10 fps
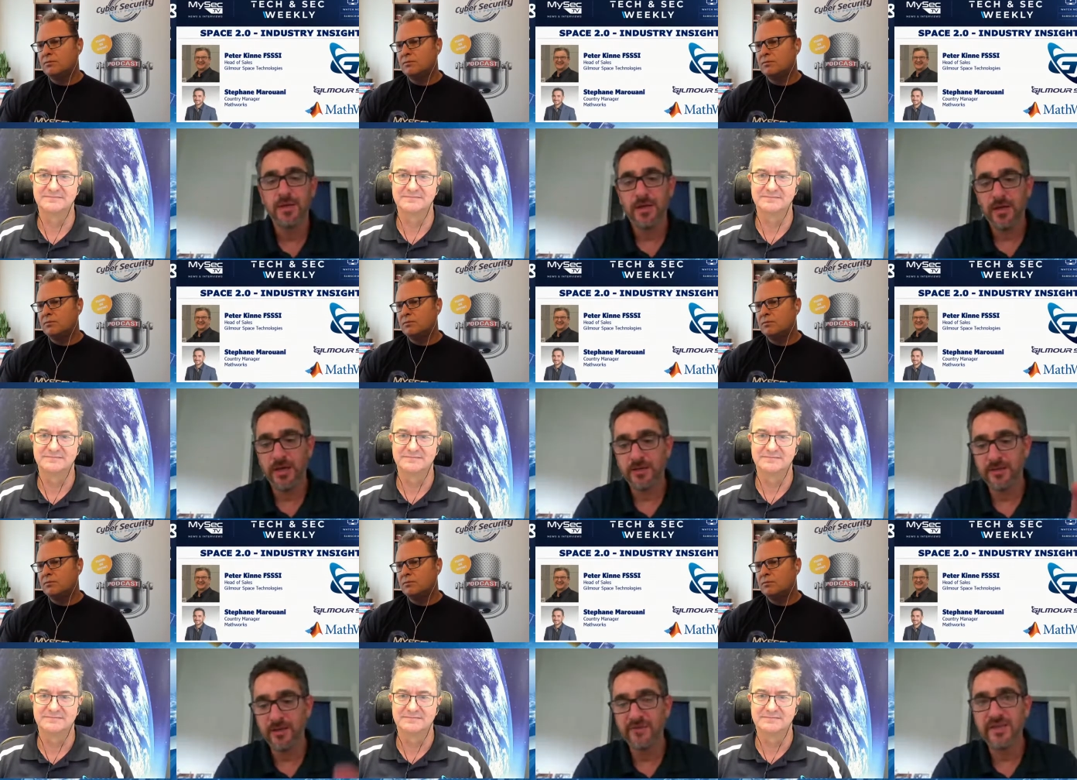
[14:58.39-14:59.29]
Speaker 1: uh, the
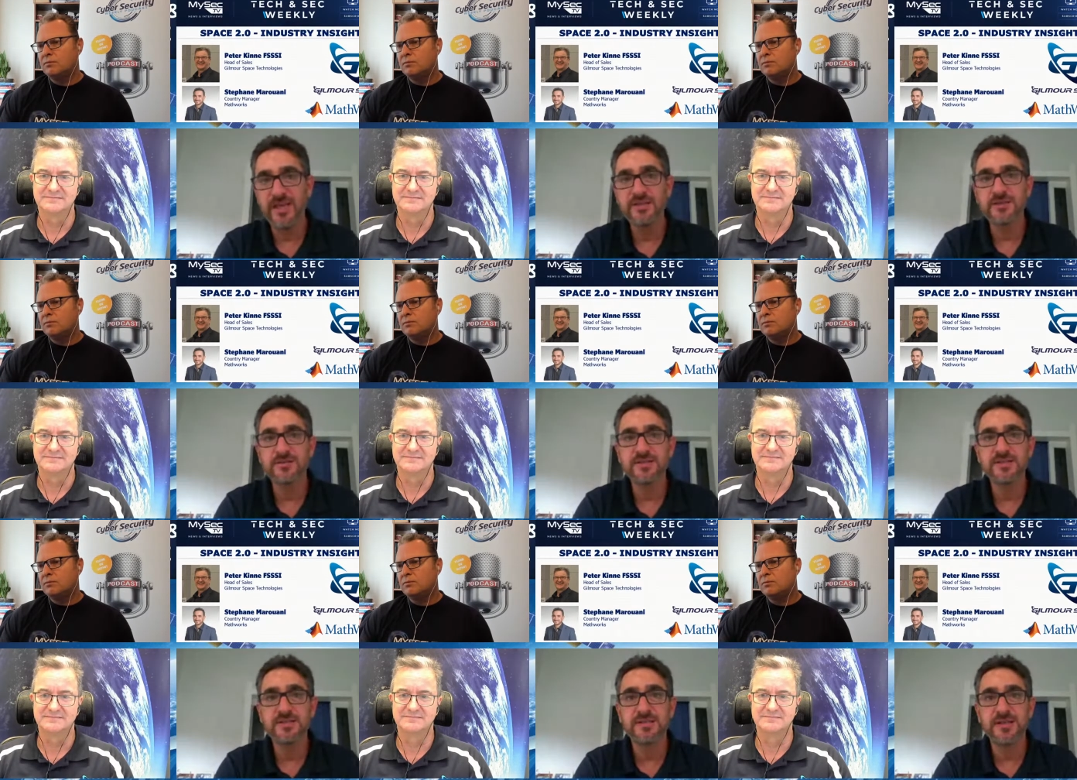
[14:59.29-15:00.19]
navigation
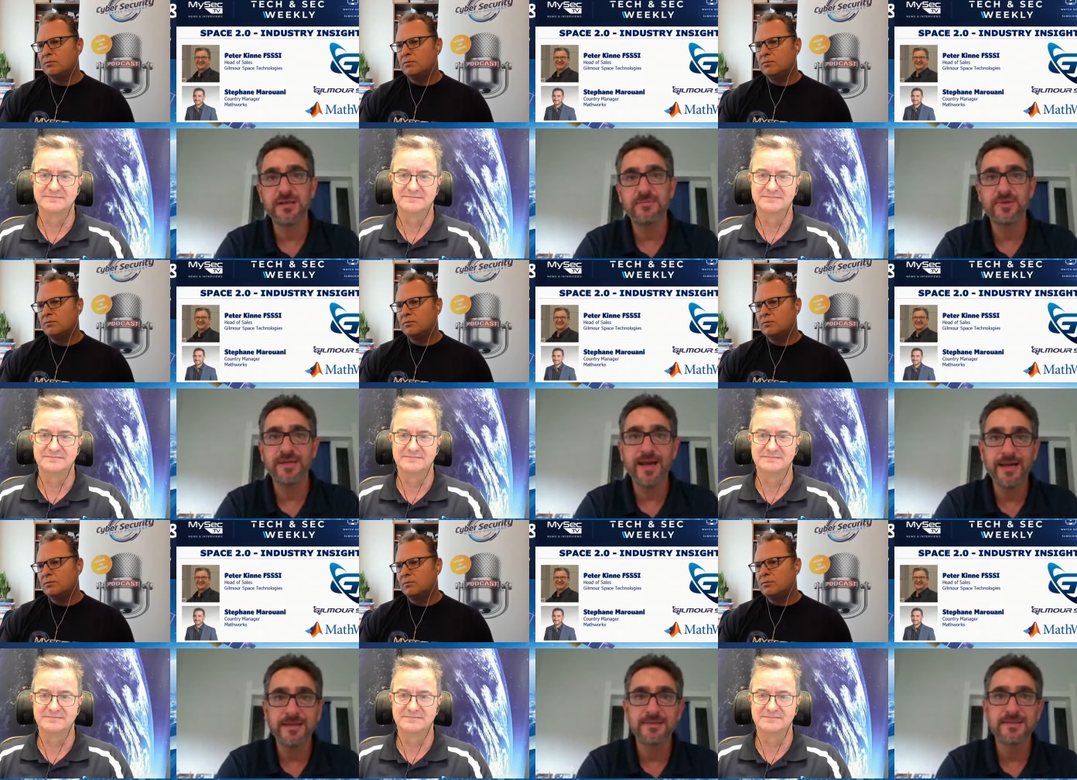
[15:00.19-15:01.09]
system, the guidance